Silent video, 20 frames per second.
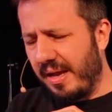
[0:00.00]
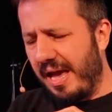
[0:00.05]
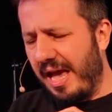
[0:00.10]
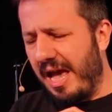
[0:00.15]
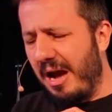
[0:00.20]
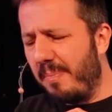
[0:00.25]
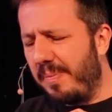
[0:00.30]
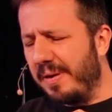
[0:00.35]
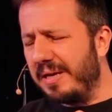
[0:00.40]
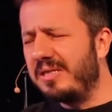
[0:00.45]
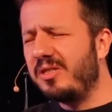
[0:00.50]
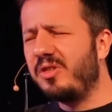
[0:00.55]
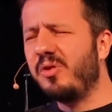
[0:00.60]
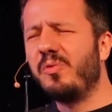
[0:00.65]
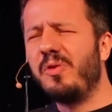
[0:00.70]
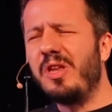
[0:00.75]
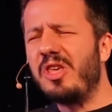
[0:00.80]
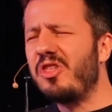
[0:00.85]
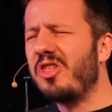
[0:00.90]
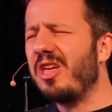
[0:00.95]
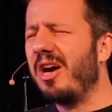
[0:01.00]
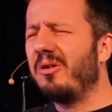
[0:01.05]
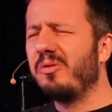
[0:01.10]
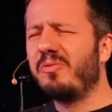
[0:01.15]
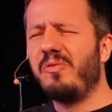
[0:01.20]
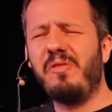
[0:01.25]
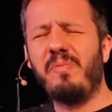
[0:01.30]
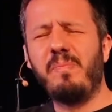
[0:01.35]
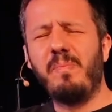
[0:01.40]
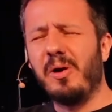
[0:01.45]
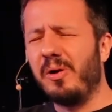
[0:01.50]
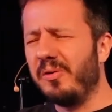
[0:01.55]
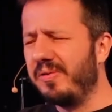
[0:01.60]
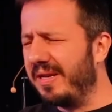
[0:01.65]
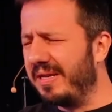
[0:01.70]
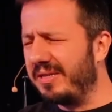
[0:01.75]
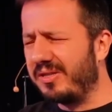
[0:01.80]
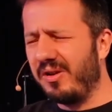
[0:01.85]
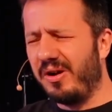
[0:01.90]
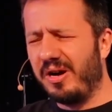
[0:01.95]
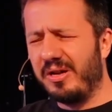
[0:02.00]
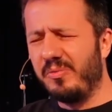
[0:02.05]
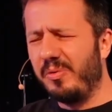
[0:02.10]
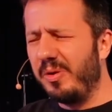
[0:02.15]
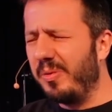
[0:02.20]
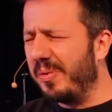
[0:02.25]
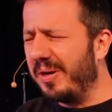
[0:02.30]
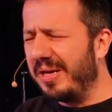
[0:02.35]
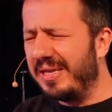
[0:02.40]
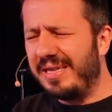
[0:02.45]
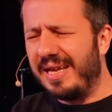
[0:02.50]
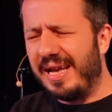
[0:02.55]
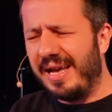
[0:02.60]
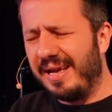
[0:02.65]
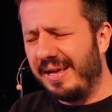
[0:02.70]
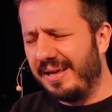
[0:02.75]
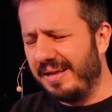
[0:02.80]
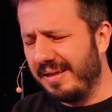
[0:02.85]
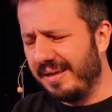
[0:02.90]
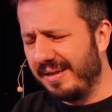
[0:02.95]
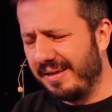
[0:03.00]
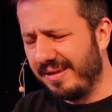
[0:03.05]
Help us to reach out with boldness, God. We want that.